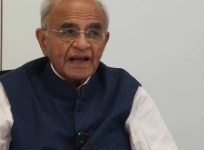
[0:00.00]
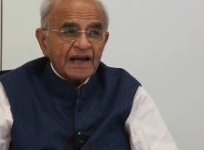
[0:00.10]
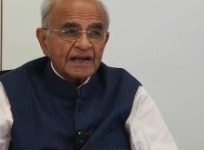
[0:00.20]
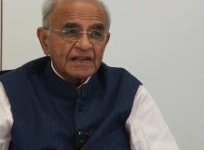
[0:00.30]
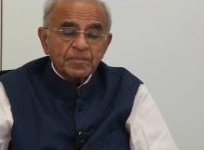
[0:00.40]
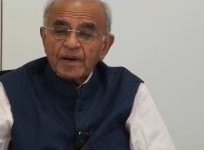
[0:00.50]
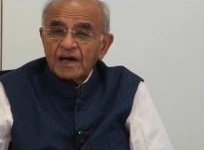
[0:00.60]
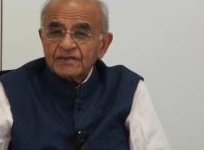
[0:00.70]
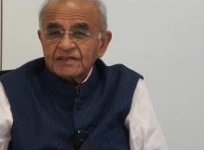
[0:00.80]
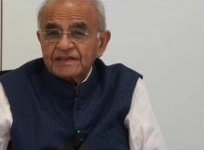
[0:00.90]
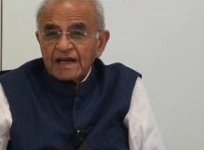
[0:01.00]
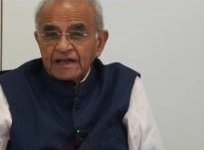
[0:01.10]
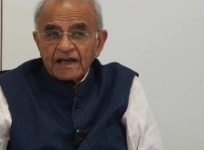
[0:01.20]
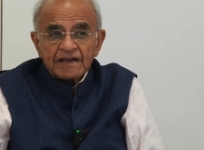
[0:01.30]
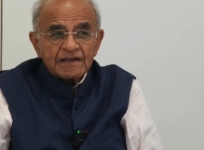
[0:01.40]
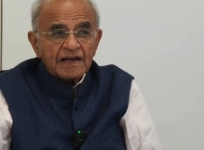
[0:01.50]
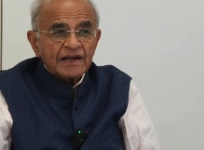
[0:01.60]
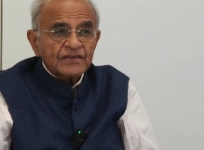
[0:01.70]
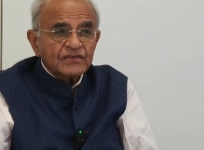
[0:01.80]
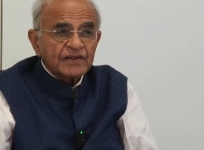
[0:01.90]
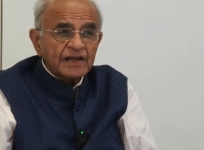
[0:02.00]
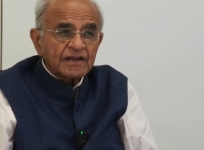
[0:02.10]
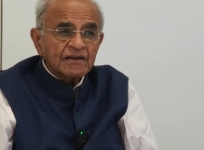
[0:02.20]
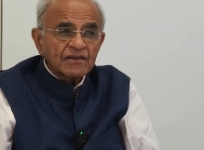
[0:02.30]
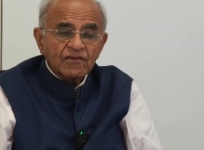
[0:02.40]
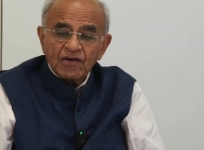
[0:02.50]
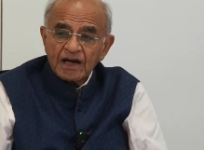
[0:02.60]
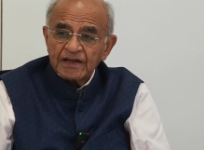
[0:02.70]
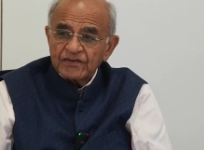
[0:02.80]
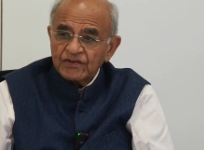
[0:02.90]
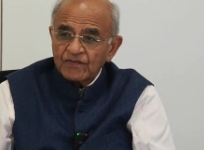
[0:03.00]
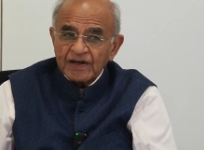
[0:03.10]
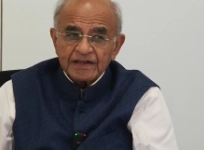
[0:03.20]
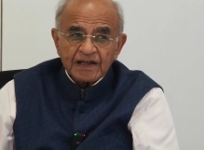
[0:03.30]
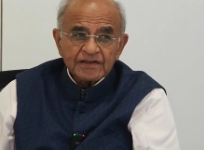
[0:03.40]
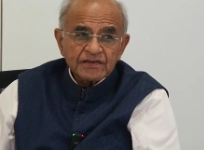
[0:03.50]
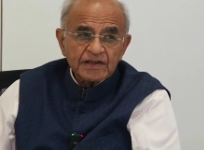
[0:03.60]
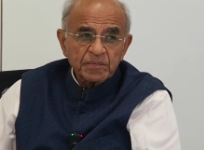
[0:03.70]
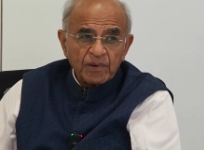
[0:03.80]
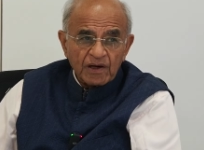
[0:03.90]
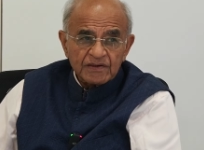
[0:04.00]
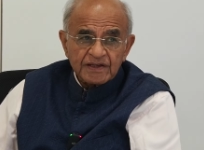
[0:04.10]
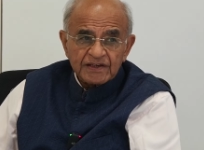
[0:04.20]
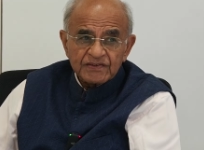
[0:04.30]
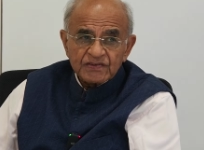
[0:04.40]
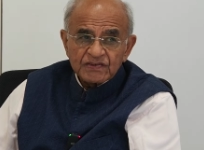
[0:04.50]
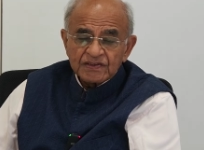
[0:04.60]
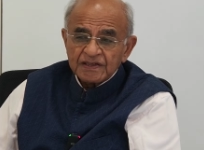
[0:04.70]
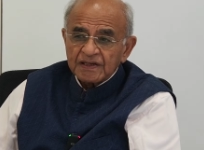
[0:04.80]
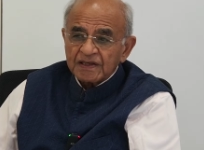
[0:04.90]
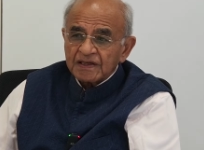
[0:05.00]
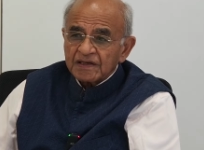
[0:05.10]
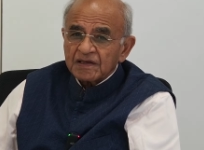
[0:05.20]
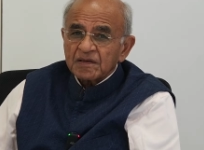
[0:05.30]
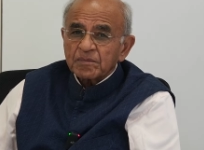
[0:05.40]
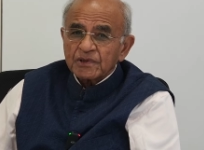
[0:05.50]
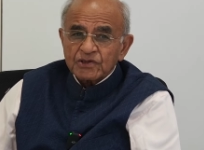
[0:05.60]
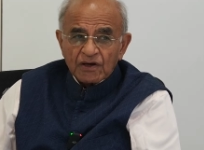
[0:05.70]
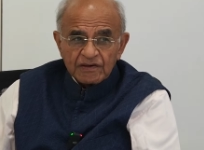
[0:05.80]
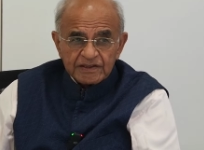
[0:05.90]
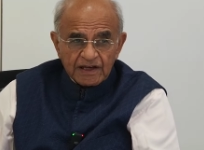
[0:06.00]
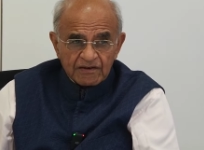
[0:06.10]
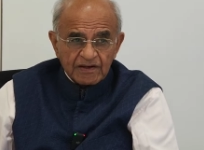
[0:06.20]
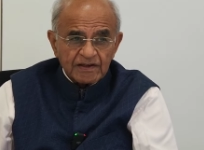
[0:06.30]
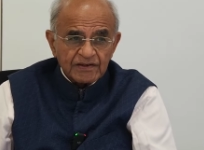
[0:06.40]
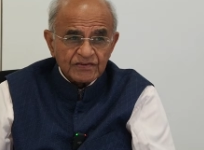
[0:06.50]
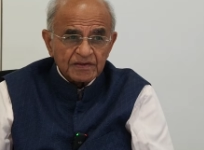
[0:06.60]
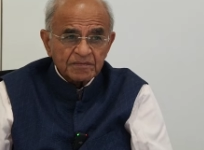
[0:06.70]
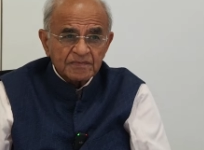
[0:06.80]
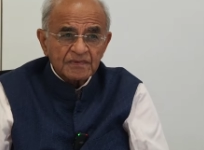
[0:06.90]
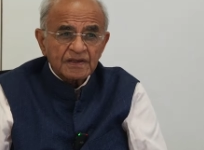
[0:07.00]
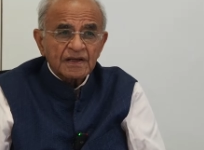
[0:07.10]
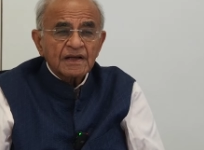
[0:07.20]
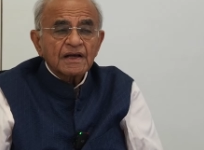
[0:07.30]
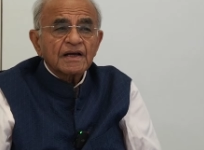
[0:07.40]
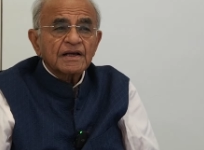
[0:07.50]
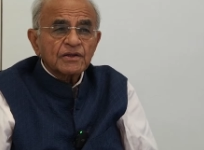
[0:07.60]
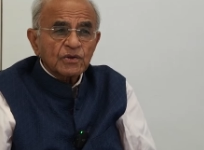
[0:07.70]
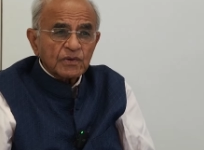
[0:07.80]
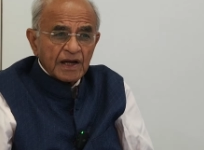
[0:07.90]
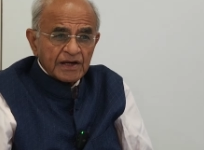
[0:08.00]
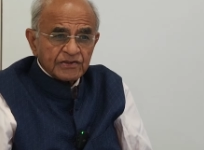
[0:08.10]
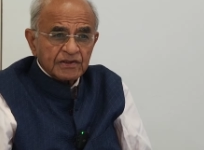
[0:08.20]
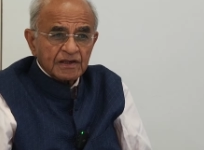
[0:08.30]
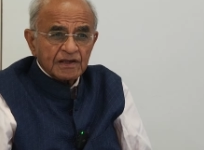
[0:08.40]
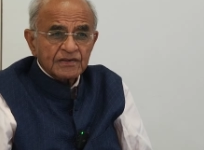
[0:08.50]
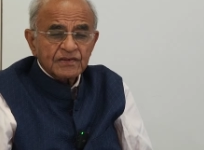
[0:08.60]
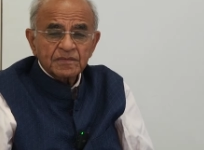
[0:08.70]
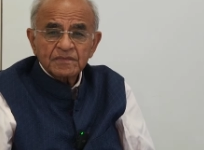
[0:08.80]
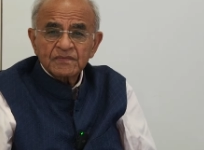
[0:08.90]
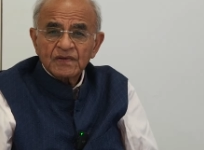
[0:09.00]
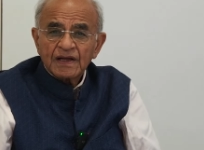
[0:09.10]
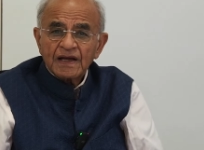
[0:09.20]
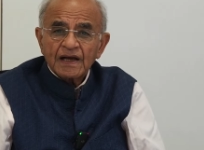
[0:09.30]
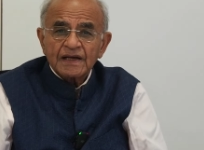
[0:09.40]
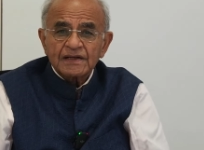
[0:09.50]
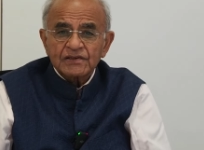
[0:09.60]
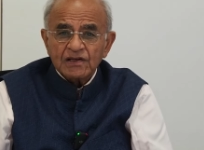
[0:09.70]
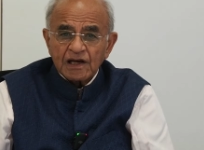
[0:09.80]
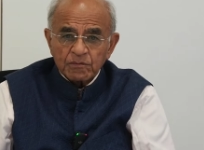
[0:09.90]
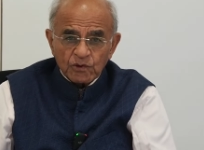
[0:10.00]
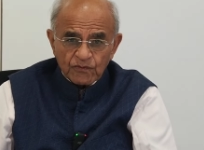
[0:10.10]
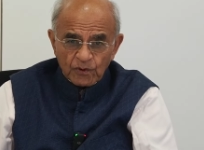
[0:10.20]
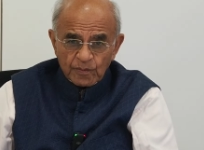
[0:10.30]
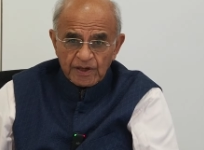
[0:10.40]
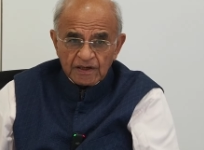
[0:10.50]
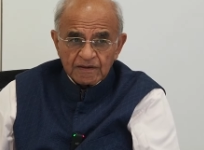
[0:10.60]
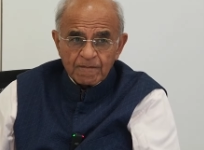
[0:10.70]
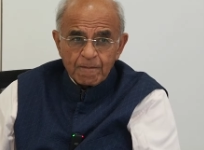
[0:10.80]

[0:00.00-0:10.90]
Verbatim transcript: And the past decade has seen the rise of identity politics, majoritarianism, Hindu nationalism, and Islamophobia.